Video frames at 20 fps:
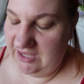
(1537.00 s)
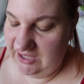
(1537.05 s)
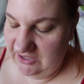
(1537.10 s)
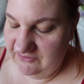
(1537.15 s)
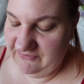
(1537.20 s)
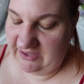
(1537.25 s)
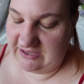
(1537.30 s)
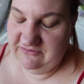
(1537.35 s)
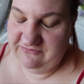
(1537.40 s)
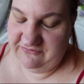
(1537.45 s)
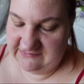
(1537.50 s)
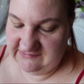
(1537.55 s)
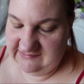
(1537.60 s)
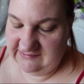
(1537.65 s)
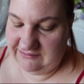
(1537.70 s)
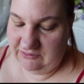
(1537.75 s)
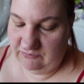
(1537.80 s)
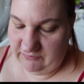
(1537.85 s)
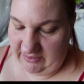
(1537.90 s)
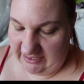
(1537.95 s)
if I had
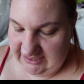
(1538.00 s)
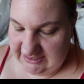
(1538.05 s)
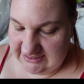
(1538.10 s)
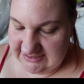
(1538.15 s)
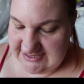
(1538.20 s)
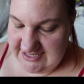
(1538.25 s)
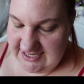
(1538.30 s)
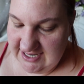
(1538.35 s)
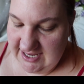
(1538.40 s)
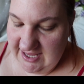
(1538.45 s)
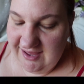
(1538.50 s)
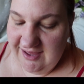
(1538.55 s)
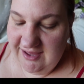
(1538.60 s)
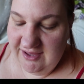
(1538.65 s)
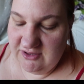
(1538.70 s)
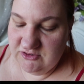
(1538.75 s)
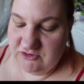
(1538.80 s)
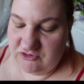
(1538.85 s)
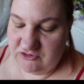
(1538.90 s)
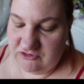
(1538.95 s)
physically read it.
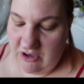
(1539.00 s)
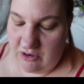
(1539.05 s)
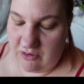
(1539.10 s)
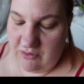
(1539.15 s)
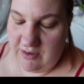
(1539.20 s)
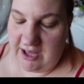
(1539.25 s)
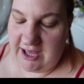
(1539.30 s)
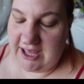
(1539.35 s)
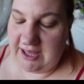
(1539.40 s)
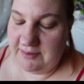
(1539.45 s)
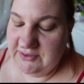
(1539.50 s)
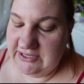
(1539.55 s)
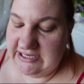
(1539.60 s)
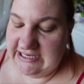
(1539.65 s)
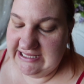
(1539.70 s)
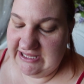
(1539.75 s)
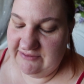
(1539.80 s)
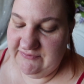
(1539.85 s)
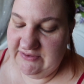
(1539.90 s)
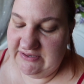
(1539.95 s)
So I am going
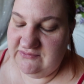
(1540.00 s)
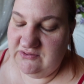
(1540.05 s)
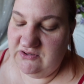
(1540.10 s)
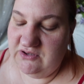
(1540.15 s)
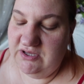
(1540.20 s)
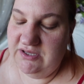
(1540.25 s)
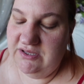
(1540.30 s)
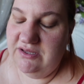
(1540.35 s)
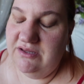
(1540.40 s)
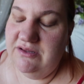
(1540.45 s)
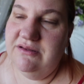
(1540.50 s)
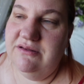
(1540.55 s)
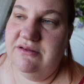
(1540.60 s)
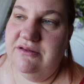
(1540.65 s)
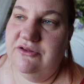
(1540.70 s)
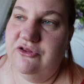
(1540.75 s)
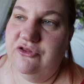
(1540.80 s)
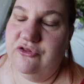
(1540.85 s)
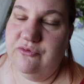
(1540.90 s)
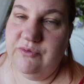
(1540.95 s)
to give it
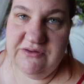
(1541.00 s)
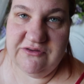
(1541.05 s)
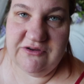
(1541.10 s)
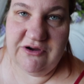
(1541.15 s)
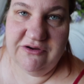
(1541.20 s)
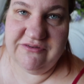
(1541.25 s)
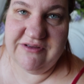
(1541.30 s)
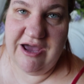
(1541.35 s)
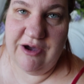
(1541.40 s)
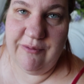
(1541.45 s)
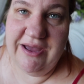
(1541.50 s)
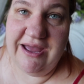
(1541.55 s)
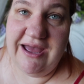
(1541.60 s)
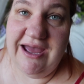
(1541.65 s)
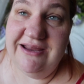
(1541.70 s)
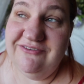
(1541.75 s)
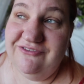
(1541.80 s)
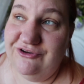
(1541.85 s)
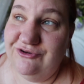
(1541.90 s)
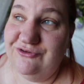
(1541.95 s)
three stars that way.
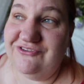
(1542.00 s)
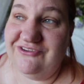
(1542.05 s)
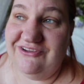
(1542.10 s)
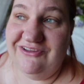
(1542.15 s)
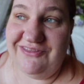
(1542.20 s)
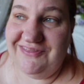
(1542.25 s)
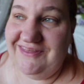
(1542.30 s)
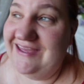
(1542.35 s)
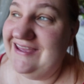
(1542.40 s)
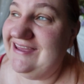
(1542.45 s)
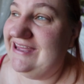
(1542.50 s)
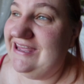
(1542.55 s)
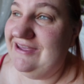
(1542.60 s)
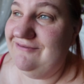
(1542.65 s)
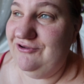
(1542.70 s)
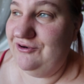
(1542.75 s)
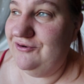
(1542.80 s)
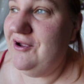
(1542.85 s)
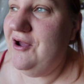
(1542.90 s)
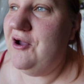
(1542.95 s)
I do still think
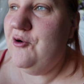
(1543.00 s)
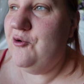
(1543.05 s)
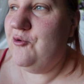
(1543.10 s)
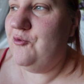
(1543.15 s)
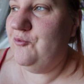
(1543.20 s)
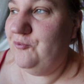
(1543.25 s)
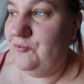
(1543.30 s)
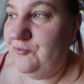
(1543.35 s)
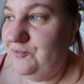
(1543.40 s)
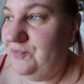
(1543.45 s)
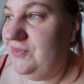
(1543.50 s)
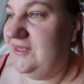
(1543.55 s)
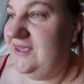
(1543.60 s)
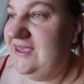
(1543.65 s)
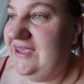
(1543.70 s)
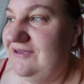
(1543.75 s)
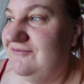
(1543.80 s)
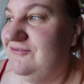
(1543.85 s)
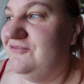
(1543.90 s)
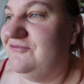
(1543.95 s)
even
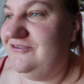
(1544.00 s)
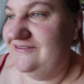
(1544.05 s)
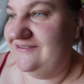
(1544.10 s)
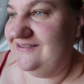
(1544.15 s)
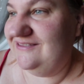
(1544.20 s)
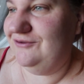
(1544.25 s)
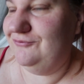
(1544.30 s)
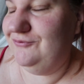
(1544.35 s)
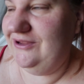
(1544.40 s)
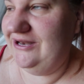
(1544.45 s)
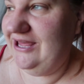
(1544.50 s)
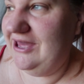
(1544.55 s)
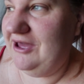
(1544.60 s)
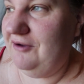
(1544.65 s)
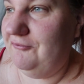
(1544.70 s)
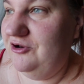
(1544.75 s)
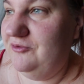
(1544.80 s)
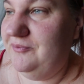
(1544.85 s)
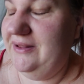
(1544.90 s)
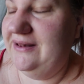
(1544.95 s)
even physically reading it, I
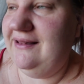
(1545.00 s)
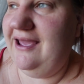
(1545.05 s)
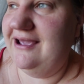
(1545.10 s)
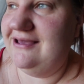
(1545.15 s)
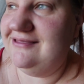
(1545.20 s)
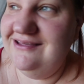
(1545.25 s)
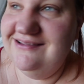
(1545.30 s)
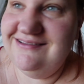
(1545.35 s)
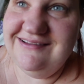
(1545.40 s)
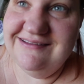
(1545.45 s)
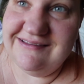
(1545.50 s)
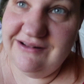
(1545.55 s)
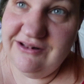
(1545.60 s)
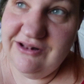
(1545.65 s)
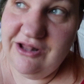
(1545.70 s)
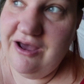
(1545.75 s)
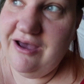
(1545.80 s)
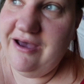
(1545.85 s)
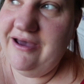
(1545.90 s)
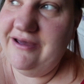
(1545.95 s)
would have been like, this is a
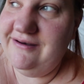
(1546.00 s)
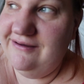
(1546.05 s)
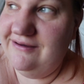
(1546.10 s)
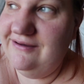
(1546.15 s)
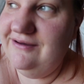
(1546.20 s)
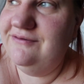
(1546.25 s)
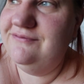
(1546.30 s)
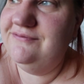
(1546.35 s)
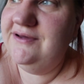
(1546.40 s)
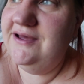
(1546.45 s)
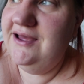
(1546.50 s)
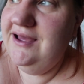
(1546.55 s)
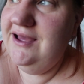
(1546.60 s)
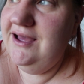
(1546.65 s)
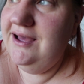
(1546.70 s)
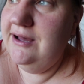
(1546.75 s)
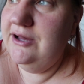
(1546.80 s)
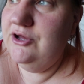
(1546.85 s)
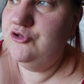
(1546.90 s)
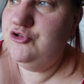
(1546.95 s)
lot of
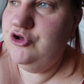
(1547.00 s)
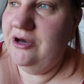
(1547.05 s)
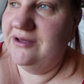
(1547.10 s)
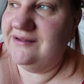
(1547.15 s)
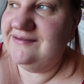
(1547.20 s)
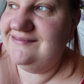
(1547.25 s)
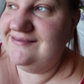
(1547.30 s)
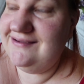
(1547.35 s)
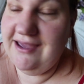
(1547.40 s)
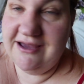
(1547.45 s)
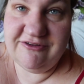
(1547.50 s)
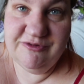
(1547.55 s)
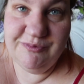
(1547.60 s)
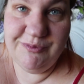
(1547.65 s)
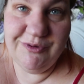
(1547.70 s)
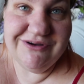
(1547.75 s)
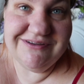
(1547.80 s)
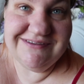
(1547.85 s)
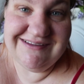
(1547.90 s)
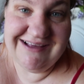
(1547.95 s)
just
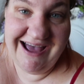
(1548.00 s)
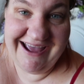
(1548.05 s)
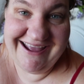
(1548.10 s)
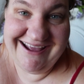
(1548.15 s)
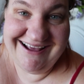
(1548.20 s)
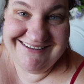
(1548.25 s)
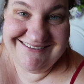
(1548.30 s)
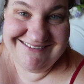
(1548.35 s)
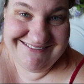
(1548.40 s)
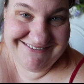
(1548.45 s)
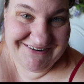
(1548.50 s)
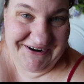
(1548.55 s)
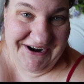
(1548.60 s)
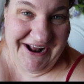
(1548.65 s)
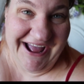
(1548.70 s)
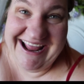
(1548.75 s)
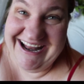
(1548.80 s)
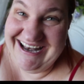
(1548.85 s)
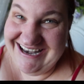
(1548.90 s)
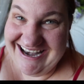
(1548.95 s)
textbook science
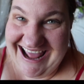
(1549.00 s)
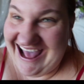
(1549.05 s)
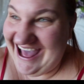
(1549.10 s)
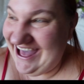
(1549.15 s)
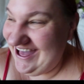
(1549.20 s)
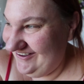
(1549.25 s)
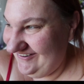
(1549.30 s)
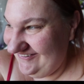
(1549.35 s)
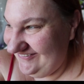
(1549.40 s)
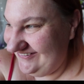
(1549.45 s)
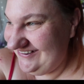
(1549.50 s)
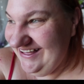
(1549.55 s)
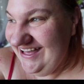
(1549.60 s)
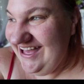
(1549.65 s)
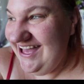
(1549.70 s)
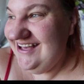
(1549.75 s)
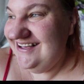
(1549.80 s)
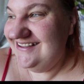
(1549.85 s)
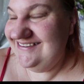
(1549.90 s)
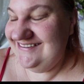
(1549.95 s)
right now.
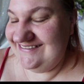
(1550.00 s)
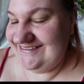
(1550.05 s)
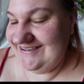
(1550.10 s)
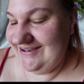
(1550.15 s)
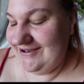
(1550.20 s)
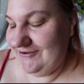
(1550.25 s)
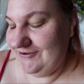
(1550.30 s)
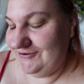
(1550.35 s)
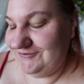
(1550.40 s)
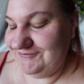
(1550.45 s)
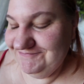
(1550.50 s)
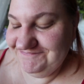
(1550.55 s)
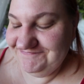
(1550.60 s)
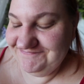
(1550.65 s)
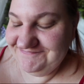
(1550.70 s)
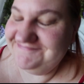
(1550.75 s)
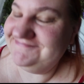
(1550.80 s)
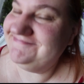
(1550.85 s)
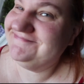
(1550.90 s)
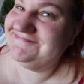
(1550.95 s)
So,
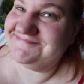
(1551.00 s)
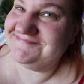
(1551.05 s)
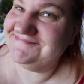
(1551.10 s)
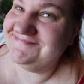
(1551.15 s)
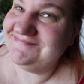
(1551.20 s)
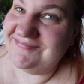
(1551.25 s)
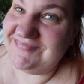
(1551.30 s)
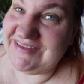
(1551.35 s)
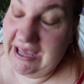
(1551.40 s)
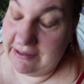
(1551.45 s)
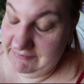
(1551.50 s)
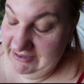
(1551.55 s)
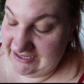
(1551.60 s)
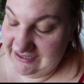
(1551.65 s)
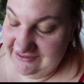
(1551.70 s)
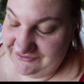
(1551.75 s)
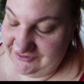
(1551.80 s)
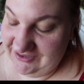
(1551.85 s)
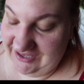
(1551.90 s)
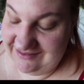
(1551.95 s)
I
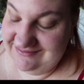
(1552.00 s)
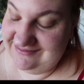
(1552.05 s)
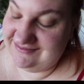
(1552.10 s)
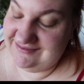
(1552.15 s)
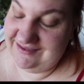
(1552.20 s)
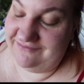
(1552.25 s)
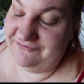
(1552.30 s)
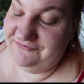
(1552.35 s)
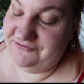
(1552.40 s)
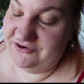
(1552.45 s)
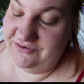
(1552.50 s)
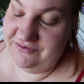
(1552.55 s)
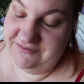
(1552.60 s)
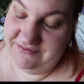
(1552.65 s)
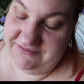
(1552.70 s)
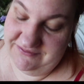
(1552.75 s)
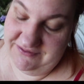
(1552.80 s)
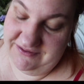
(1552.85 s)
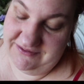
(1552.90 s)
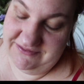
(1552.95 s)
mean, it's, it's,
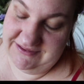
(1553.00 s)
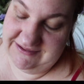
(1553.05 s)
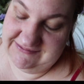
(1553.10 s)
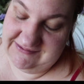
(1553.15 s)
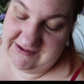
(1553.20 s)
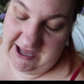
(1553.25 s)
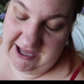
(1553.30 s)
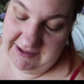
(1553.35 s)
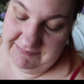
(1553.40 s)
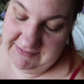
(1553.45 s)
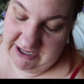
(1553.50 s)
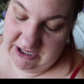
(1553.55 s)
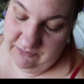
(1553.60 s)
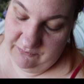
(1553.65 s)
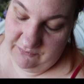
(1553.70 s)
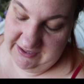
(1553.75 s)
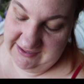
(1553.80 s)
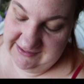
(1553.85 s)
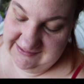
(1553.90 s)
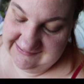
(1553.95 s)
for the time that
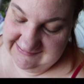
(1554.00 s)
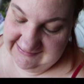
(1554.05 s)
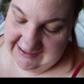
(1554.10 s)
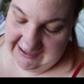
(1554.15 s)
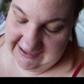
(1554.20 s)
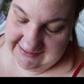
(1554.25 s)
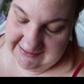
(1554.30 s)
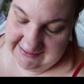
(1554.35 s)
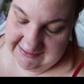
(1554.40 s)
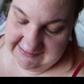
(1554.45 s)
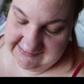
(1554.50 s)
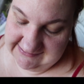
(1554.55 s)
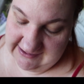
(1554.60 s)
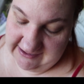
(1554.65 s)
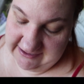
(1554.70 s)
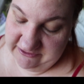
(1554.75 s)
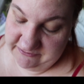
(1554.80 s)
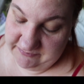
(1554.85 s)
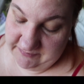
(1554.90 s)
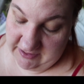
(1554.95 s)
it was, like, the
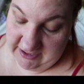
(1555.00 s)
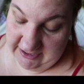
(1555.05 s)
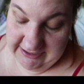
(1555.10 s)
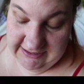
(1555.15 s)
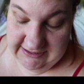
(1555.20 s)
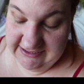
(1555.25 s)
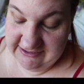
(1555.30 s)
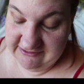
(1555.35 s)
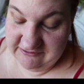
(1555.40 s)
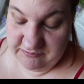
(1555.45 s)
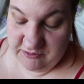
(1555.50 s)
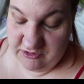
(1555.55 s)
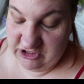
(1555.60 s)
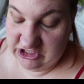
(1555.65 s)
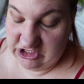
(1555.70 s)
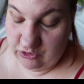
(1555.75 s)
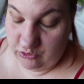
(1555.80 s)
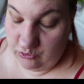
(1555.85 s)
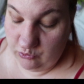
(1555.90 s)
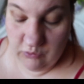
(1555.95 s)
science behind it is
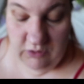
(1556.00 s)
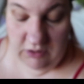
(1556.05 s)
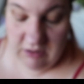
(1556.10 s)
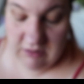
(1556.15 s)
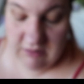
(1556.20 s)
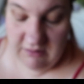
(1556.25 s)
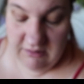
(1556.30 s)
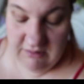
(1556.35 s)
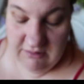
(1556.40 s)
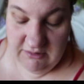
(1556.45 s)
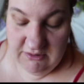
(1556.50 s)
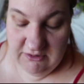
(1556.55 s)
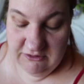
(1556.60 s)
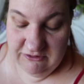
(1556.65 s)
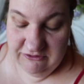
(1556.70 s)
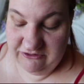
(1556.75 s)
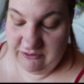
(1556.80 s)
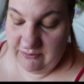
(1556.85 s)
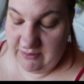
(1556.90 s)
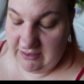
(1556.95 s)
pretty cool.
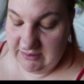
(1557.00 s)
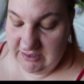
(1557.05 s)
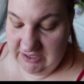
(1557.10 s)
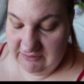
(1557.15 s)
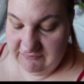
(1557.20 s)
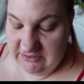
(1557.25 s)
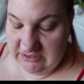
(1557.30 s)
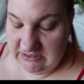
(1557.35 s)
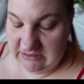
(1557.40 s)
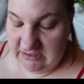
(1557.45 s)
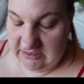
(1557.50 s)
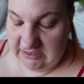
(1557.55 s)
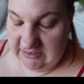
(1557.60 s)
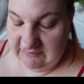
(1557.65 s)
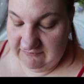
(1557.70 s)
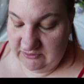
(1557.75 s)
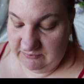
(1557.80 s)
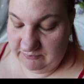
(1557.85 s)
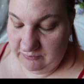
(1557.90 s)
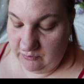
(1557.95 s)
So I'll give it,
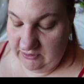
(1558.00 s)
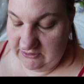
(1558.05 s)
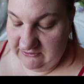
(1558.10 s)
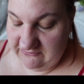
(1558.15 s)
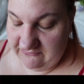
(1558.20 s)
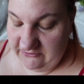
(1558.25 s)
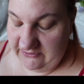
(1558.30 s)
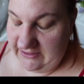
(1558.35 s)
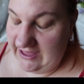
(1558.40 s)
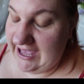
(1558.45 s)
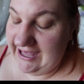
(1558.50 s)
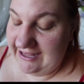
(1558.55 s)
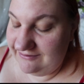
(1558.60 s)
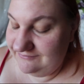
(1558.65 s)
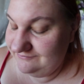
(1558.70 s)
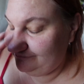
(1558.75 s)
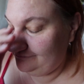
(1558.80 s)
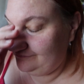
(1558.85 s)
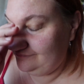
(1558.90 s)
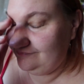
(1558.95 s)
give it points for
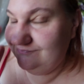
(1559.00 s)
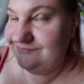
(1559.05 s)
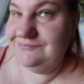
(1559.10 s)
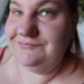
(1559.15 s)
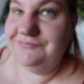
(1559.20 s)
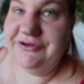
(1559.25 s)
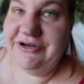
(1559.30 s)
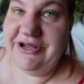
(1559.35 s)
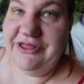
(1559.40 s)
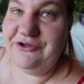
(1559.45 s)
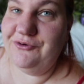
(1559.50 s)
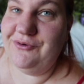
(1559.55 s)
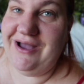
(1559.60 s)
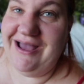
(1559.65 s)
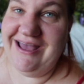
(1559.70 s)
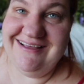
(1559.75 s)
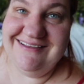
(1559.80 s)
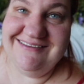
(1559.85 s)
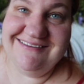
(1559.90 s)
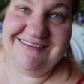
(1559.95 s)
that. But
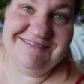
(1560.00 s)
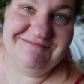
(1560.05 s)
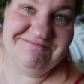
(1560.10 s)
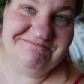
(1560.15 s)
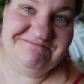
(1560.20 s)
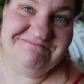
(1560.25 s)
otherwise,